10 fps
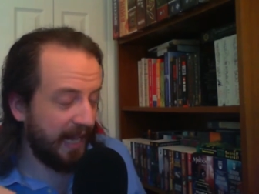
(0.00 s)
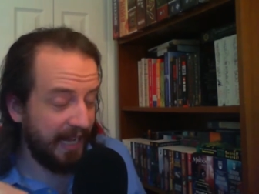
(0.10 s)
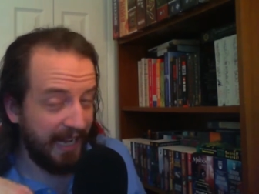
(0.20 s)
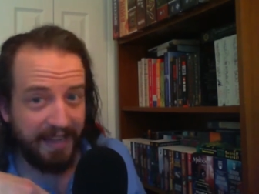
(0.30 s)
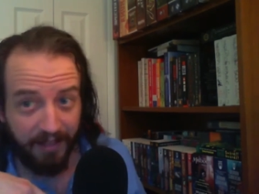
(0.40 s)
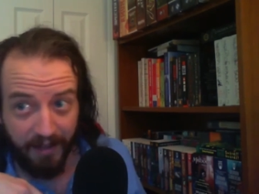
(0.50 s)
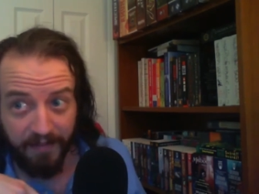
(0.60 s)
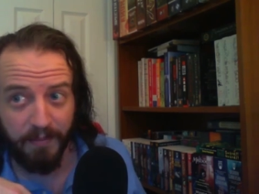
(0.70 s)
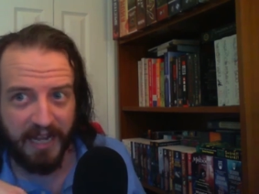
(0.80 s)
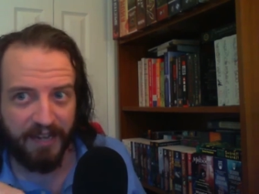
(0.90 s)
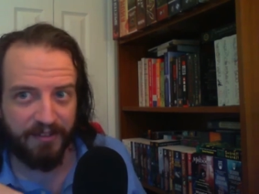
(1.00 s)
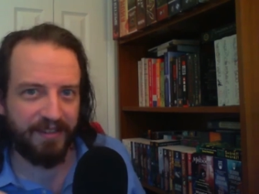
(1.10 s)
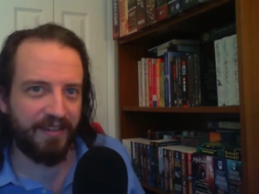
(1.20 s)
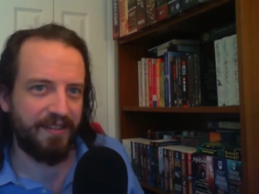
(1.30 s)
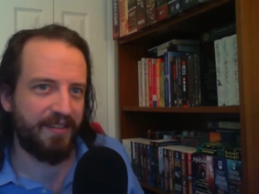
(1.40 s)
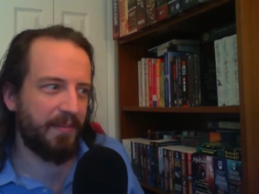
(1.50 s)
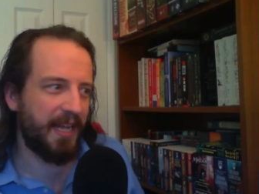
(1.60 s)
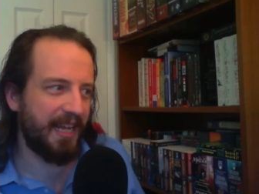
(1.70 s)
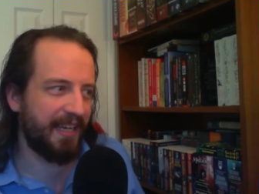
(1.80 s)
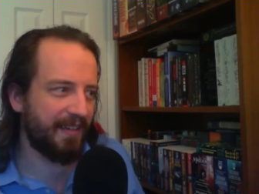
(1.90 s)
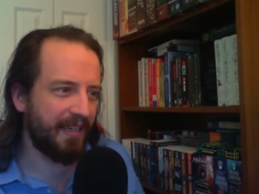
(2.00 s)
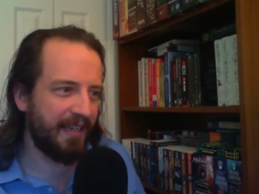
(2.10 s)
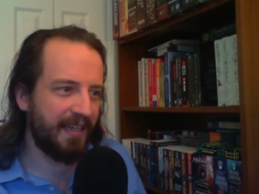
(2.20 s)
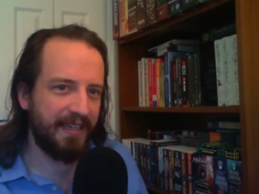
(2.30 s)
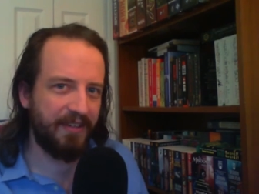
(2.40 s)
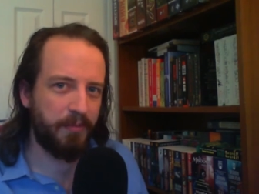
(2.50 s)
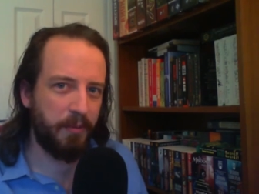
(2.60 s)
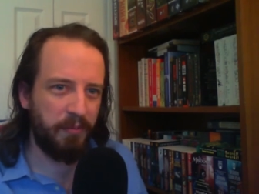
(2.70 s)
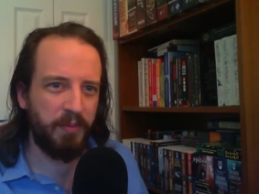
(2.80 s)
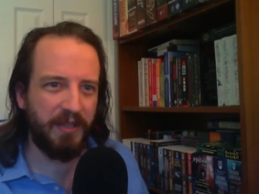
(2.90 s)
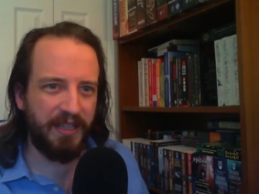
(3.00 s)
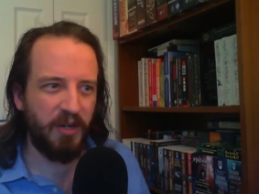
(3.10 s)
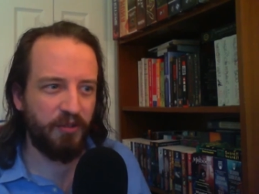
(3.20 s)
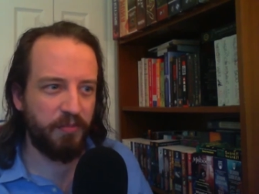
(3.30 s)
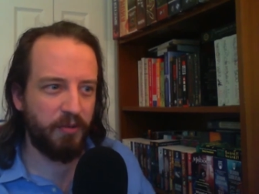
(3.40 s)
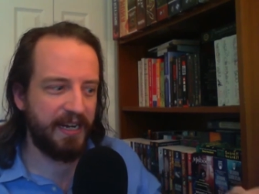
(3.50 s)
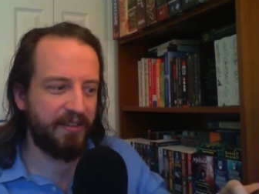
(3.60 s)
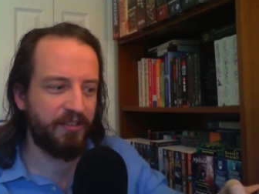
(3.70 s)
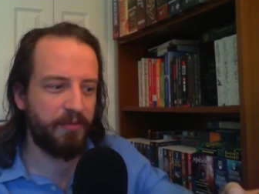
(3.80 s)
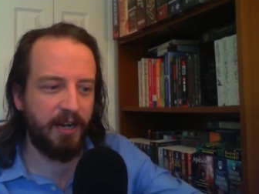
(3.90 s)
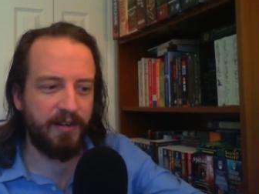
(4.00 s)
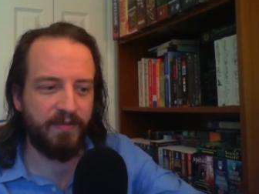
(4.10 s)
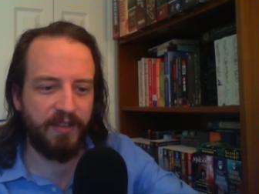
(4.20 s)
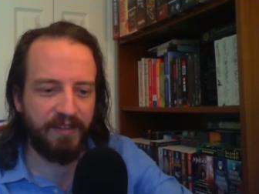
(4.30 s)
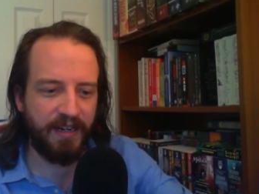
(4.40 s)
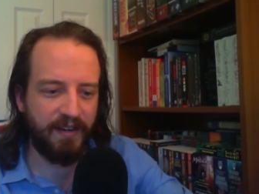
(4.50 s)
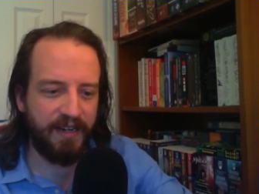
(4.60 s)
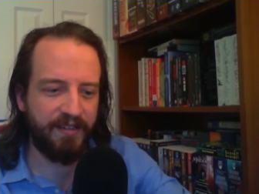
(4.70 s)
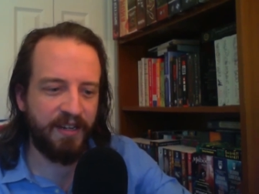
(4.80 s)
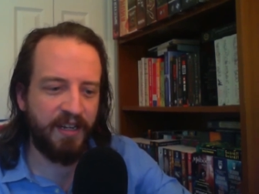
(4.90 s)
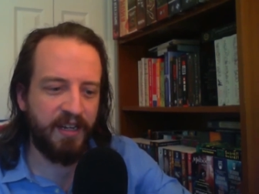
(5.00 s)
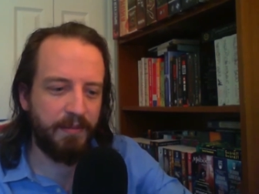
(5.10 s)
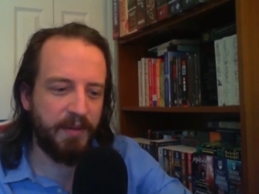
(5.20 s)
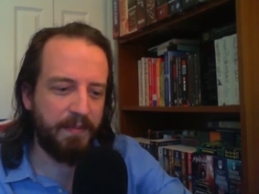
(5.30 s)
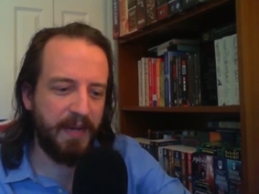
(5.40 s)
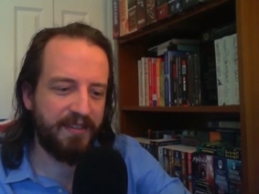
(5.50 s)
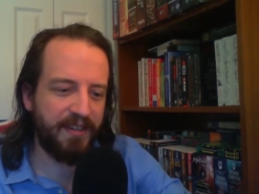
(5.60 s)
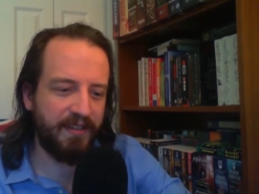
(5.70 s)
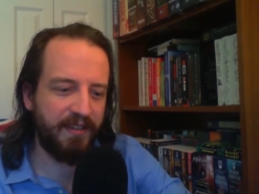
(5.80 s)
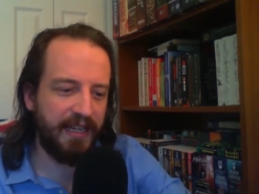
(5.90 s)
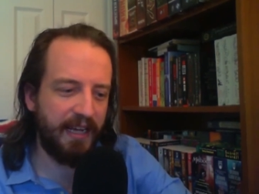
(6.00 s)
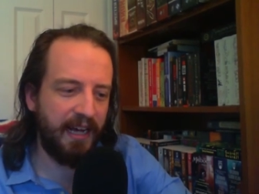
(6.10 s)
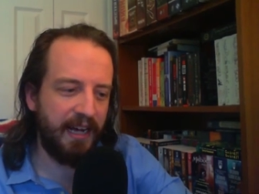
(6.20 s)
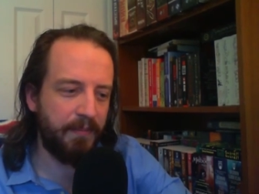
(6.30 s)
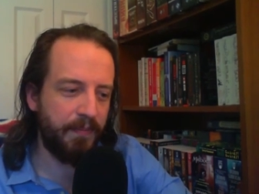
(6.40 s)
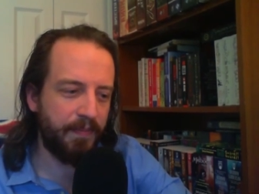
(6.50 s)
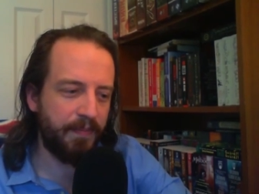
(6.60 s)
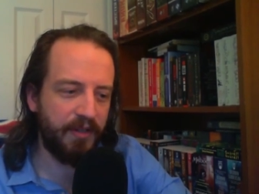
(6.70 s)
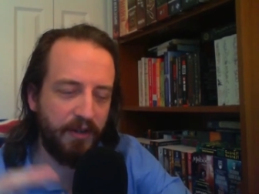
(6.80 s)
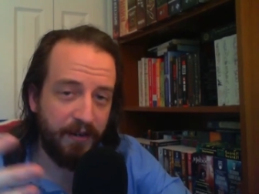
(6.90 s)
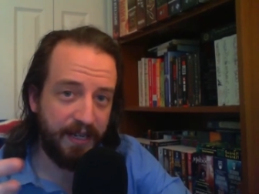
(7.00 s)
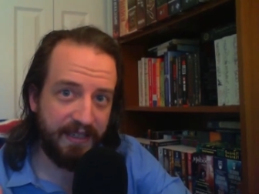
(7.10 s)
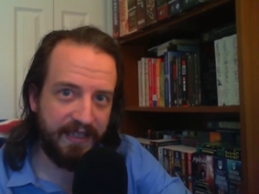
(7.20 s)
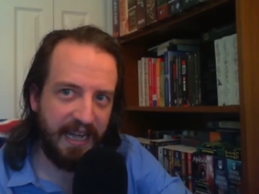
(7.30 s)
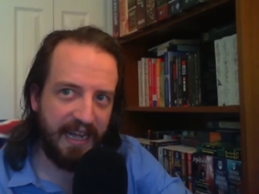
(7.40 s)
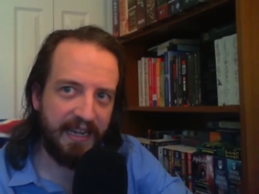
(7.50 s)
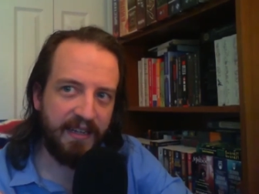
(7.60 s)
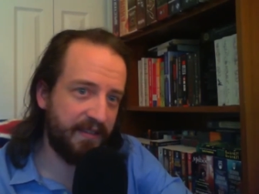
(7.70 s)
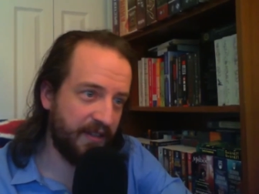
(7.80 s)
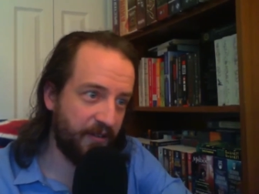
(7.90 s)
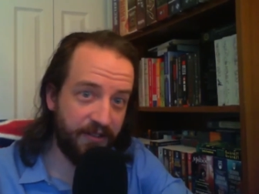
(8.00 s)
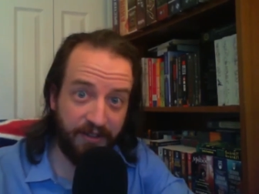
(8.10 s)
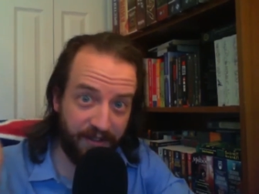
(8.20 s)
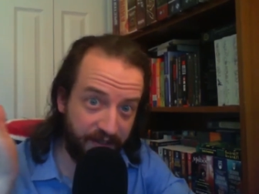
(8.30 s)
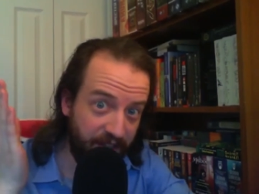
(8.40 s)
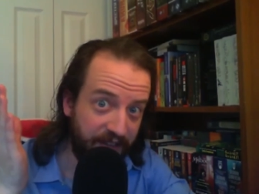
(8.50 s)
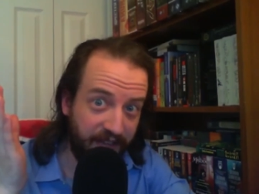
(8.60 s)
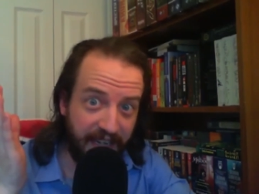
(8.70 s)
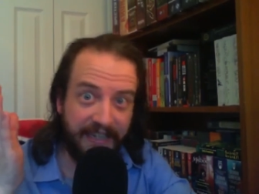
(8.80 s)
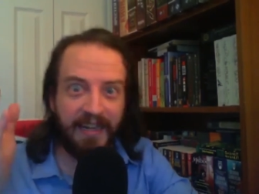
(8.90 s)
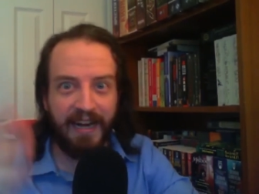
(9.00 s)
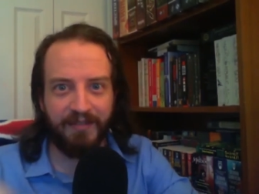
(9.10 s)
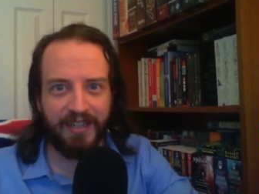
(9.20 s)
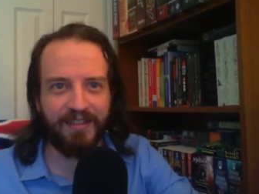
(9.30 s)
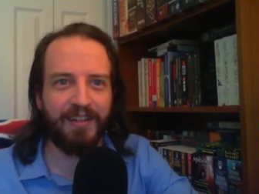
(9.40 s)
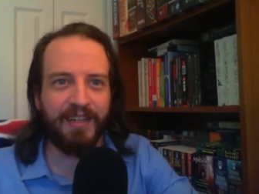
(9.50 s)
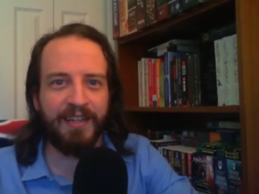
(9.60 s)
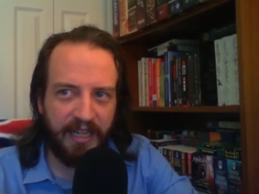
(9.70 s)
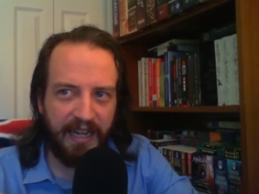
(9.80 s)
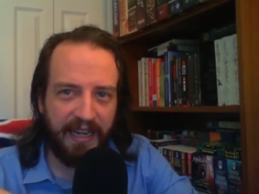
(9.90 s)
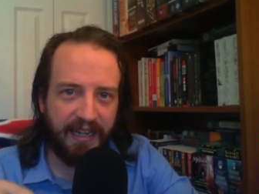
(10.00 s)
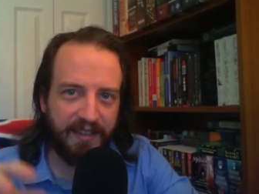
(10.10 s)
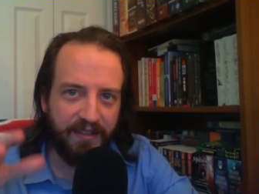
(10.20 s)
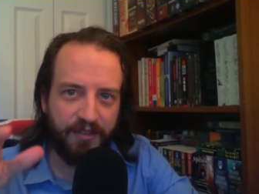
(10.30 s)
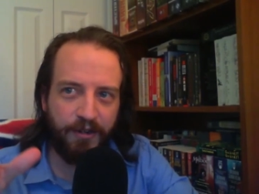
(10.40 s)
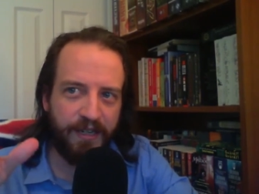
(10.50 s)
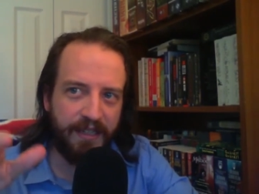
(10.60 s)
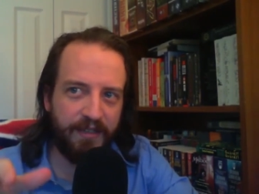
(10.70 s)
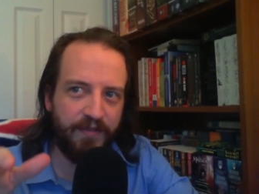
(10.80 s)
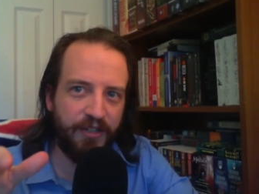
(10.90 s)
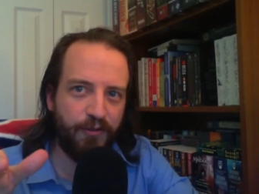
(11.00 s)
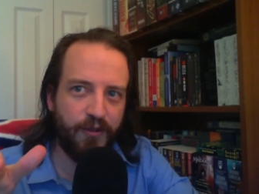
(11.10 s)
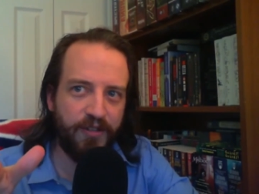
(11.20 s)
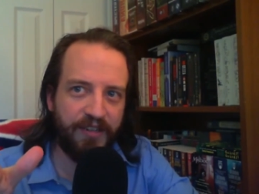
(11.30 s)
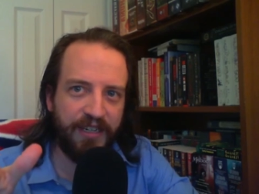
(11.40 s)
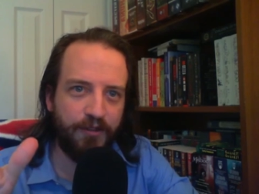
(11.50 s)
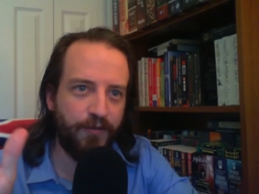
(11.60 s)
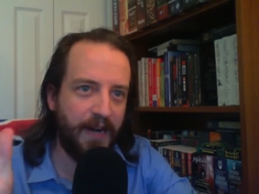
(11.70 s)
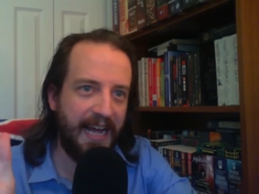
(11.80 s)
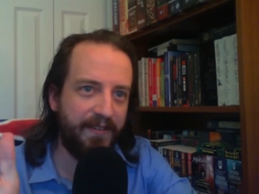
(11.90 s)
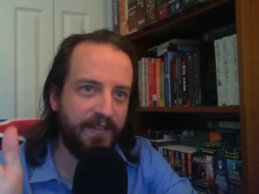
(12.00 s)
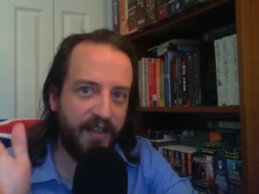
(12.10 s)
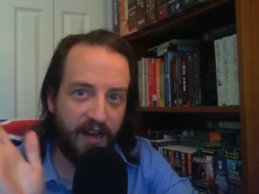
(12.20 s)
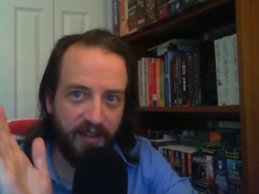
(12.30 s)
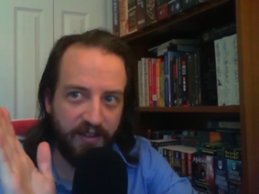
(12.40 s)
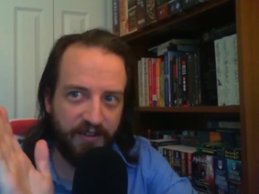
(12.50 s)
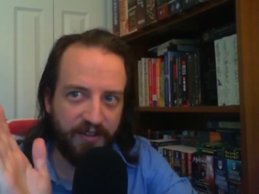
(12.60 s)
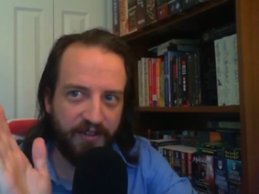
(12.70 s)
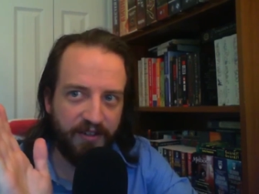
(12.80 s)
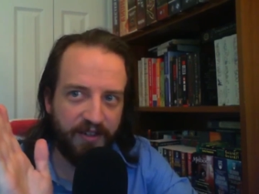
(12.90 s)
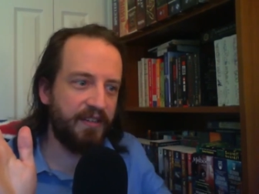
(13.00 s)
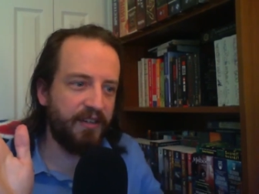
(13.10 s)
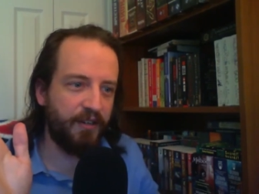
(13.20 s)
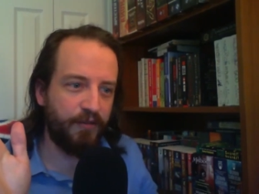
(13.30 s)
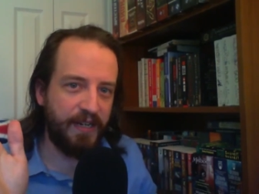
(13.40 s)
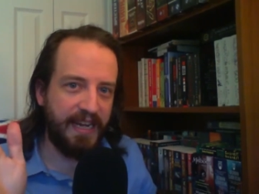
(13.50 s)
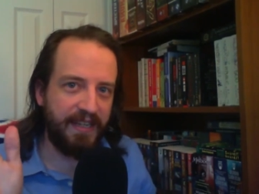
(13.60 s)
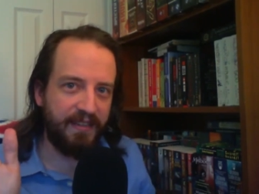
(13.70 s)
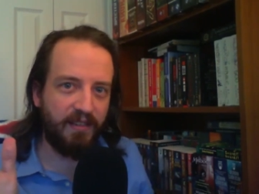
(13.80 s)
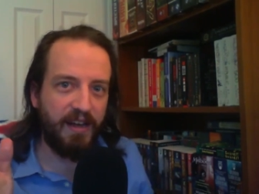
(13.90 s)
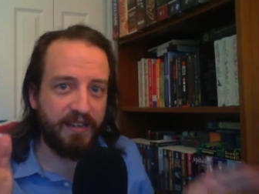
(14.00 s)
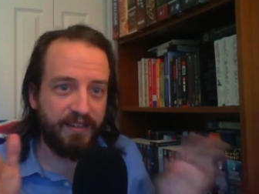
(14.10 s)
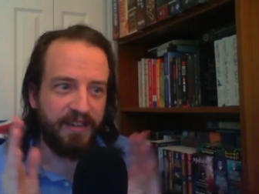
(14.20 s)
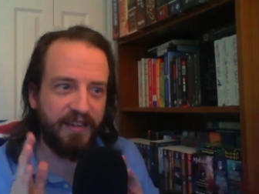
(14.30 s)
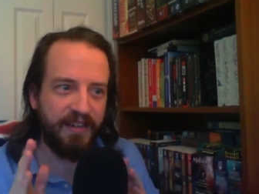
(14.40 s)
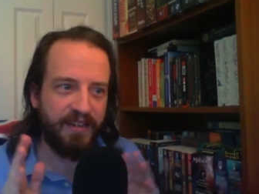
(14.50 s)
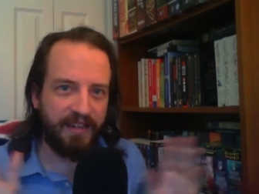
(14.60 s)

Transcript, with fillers: I love the magic system, and it's probably the most praised part of the series. But basically, um, during the day. There's sunlight, obviously, and certain individuals can draft colors to create luxin.